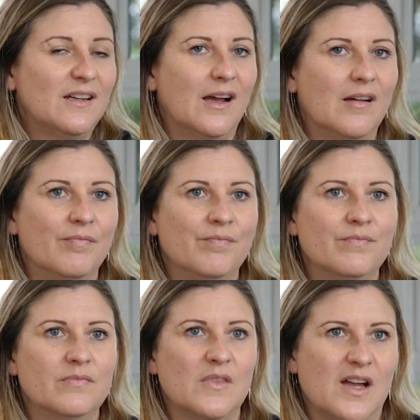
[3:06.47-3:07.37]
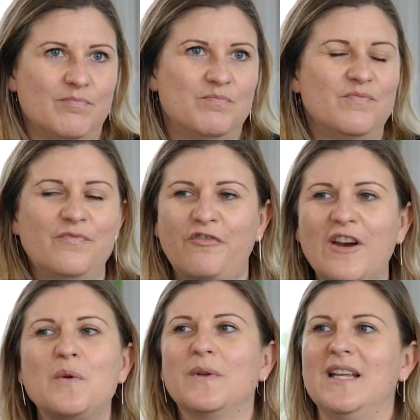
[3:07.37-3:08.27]
I
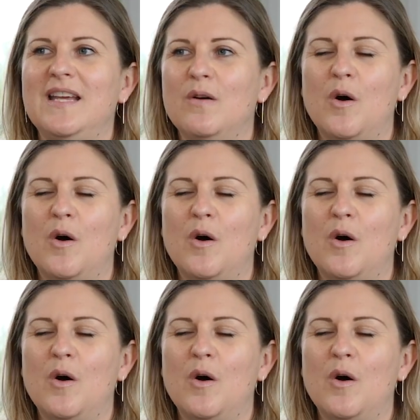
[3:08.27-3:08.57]
frequently,